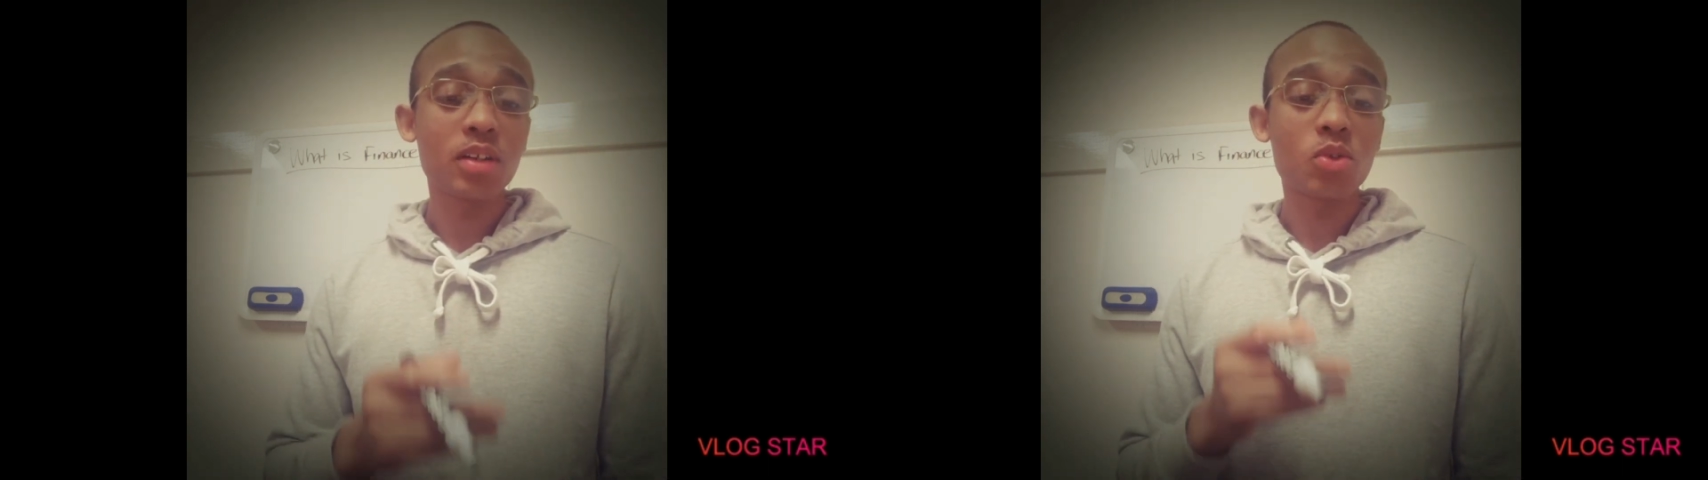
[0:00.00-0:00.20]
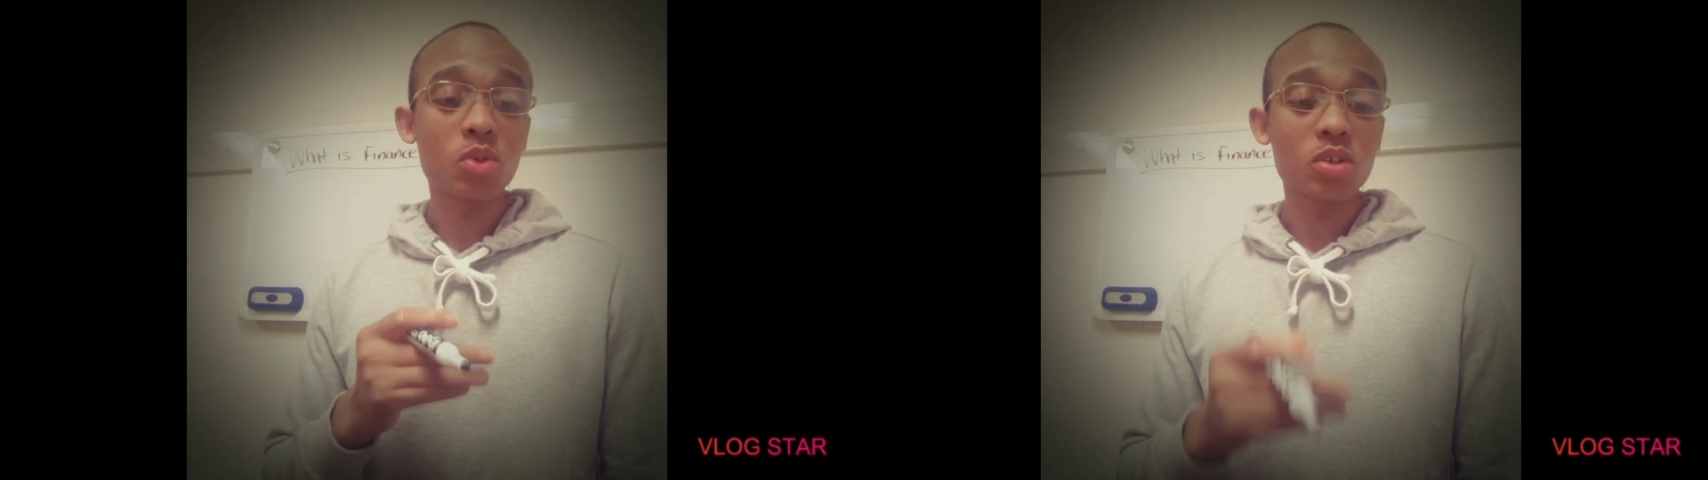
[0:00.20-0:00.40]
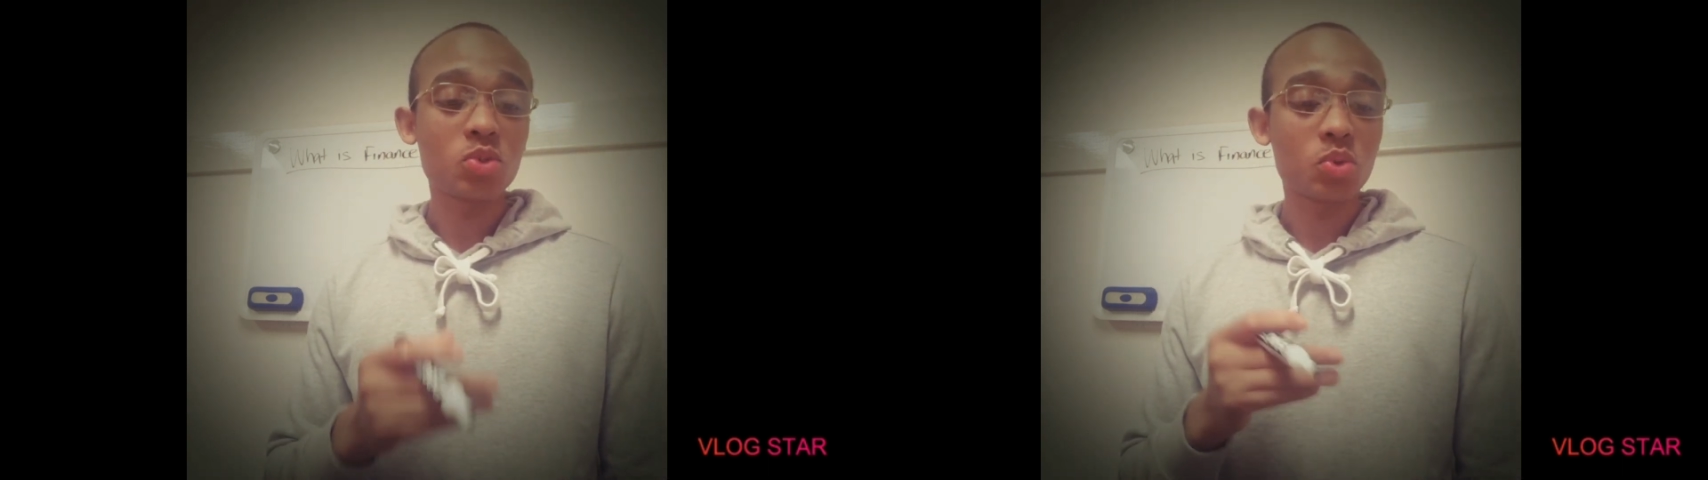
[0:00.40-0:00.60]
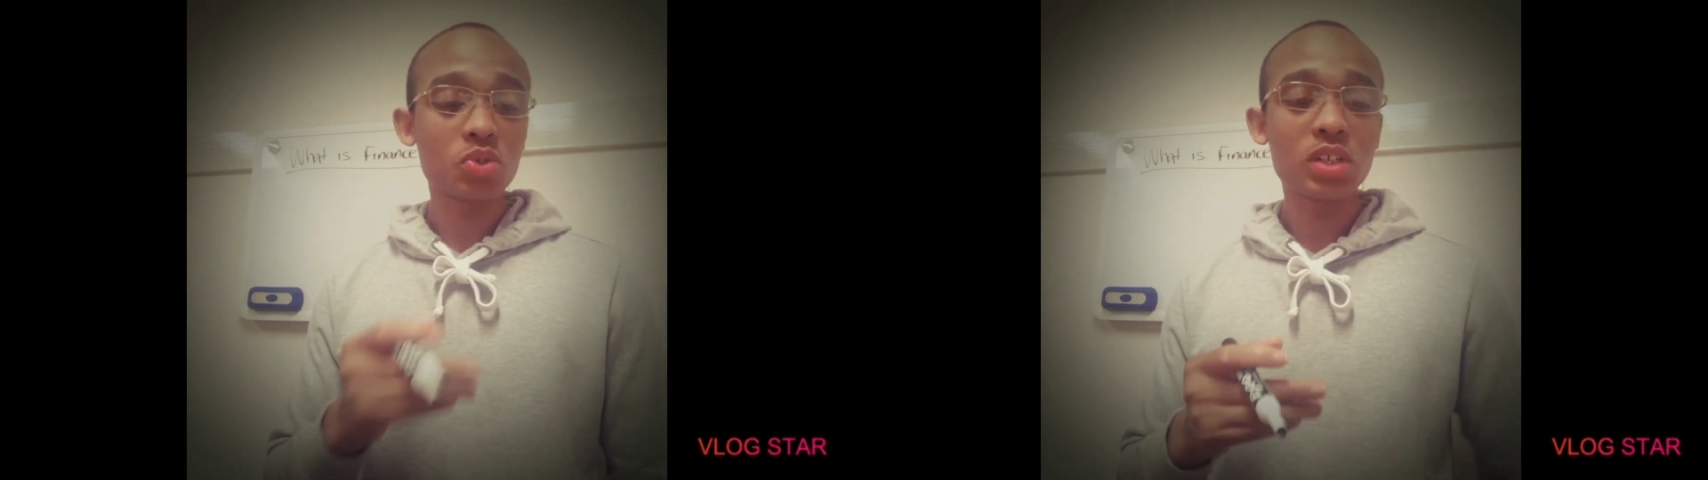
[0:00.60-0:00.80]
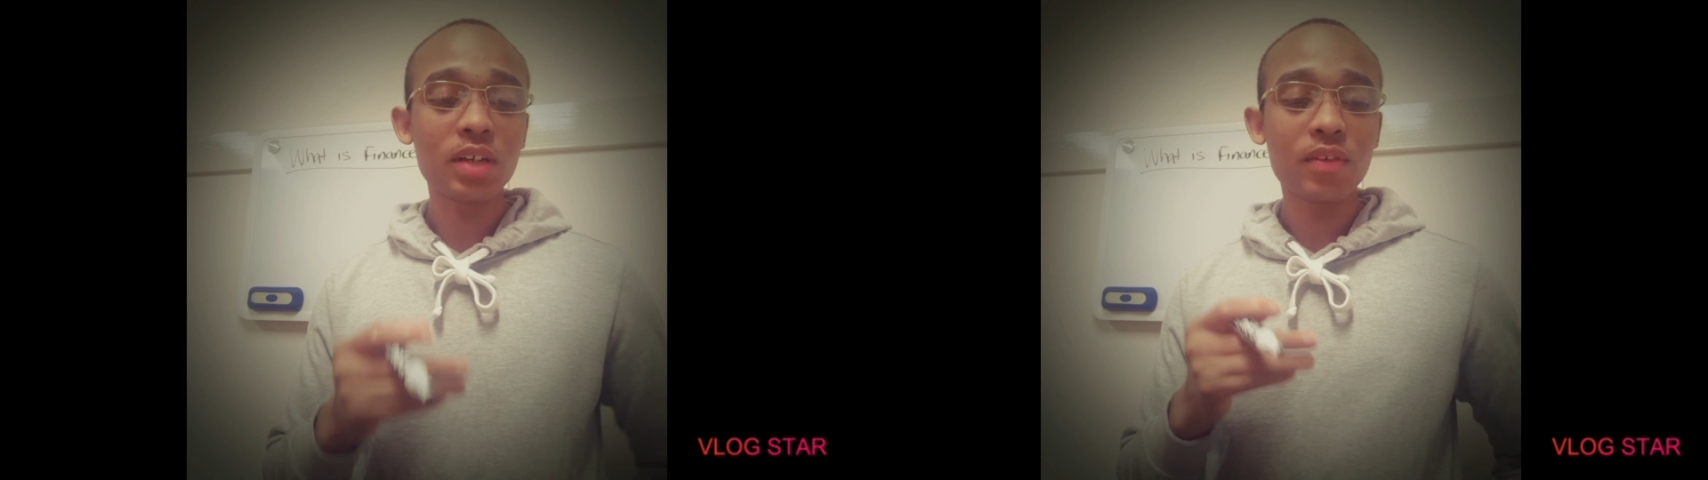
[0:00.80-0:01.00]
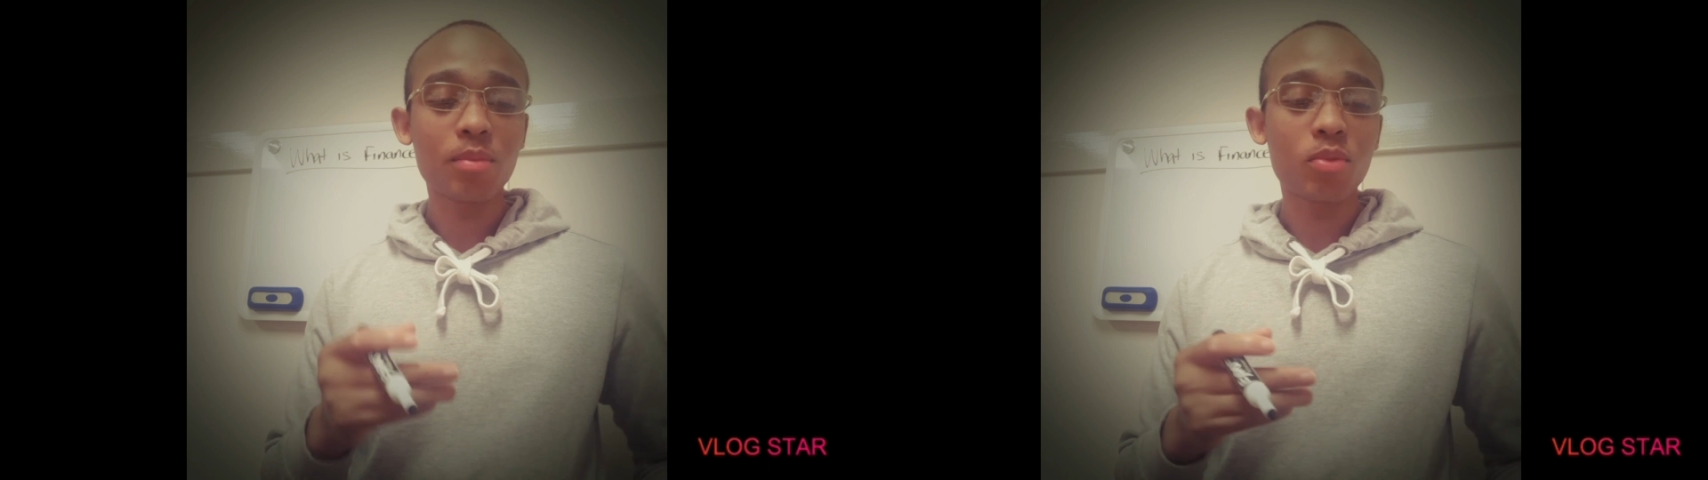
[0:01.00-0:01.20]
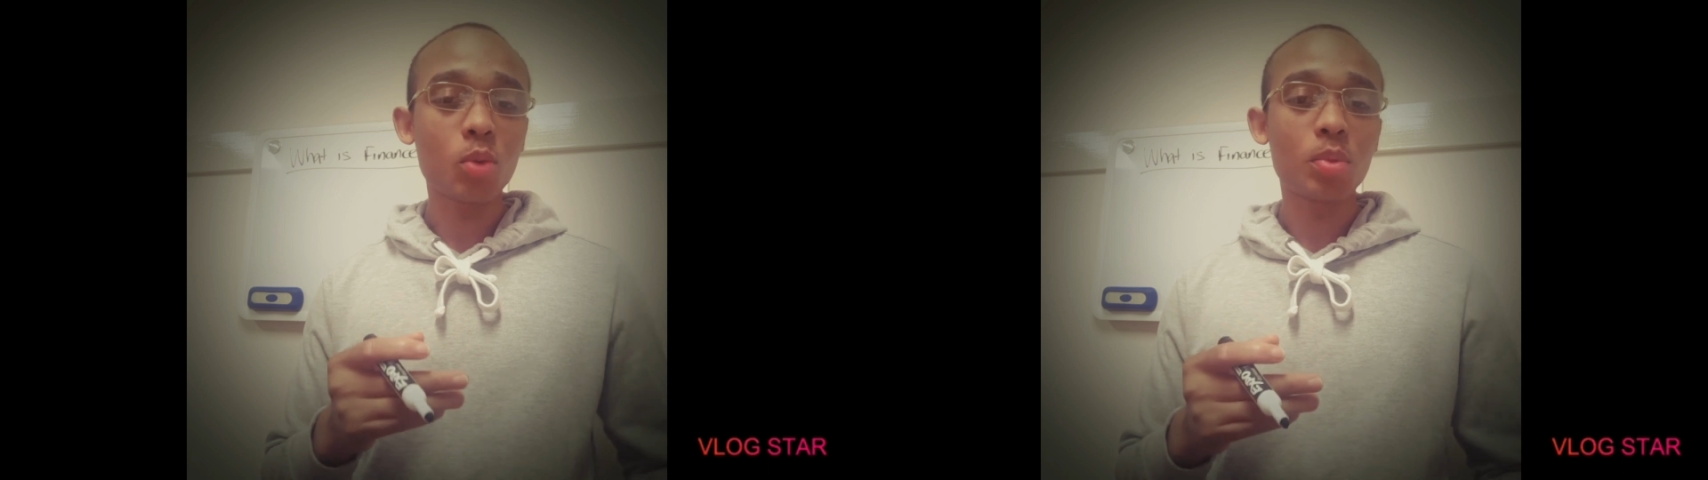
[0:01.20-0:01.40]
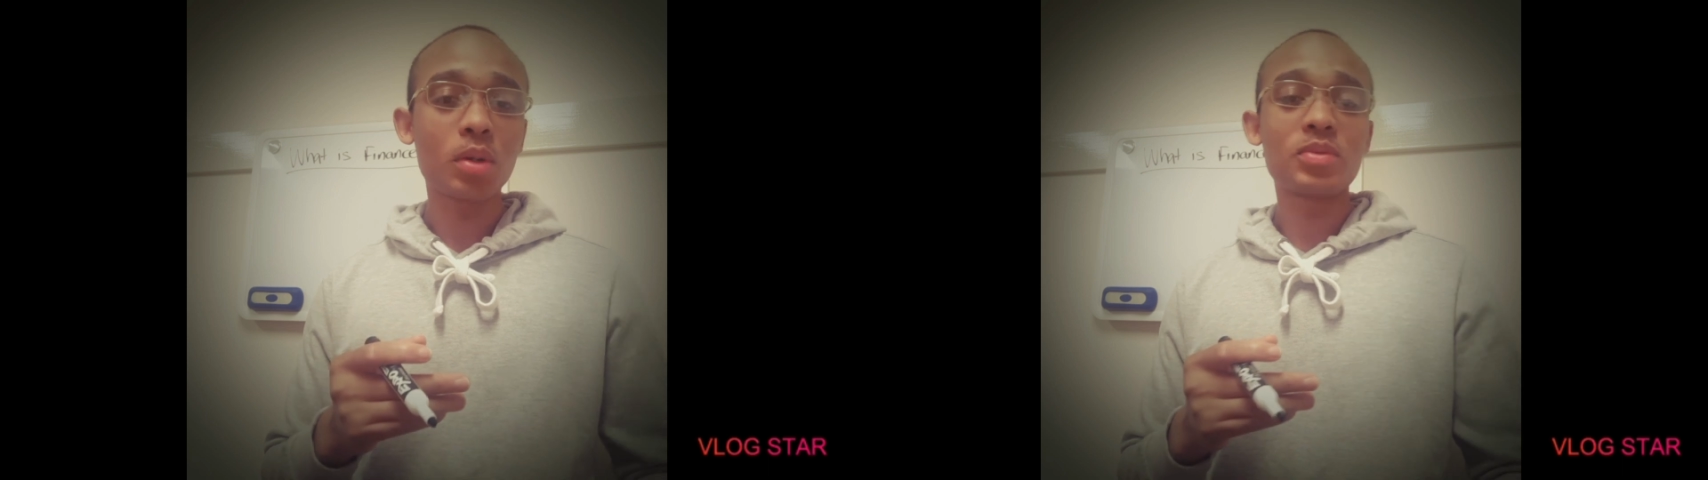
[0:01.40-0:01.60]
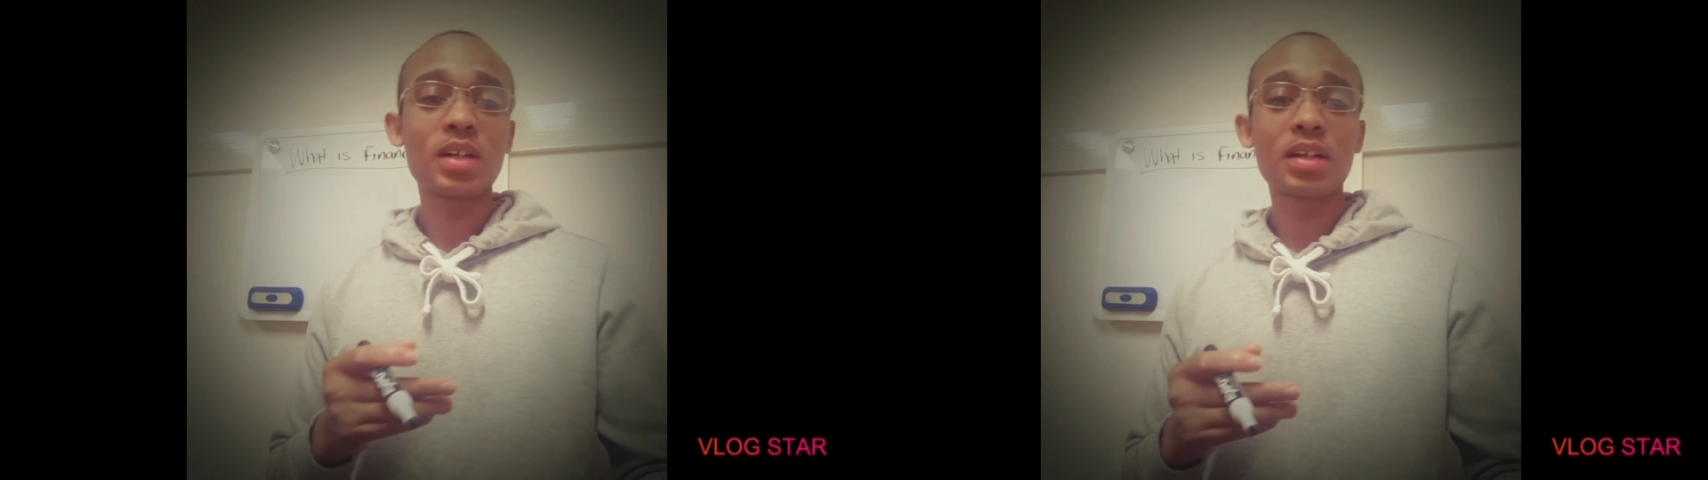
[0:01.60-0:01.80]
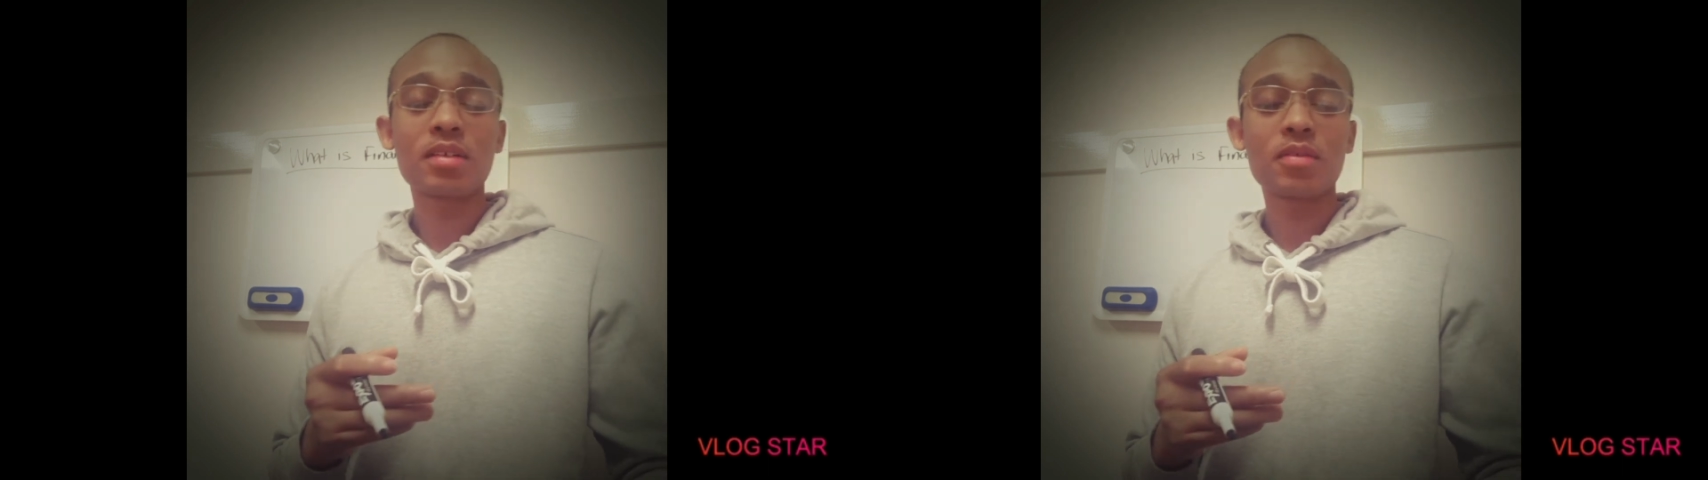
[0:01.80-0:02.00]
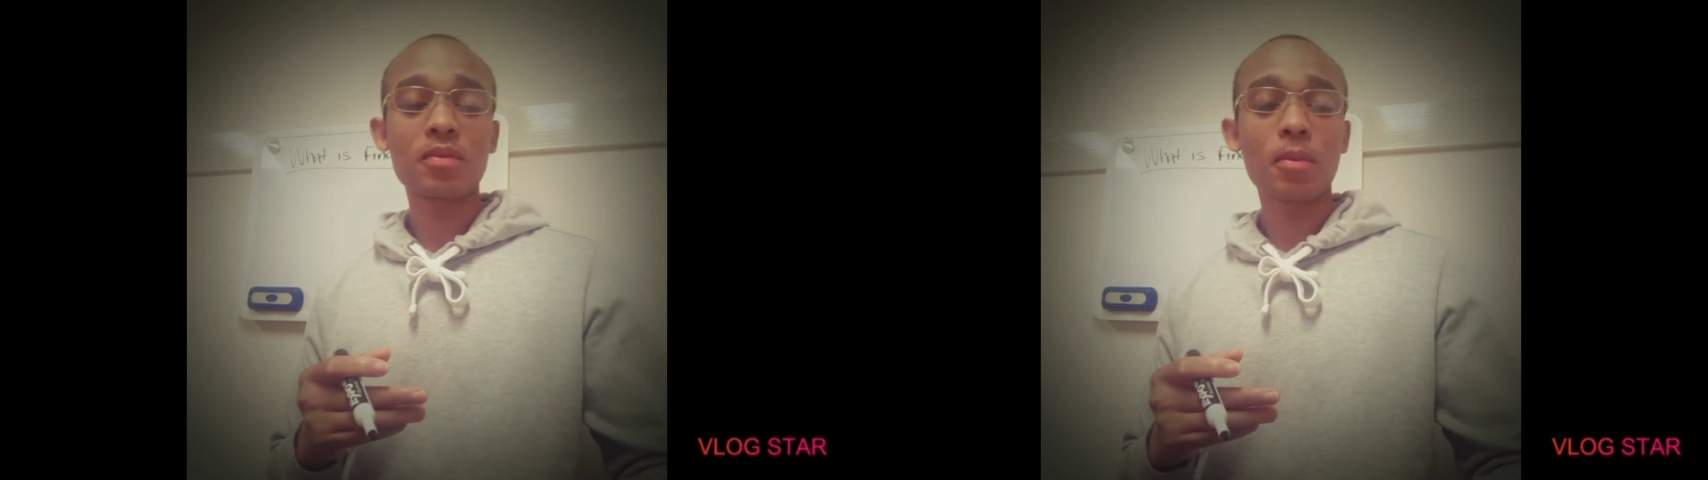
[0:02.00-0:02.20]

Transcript: in order to achieve an appropriate objective.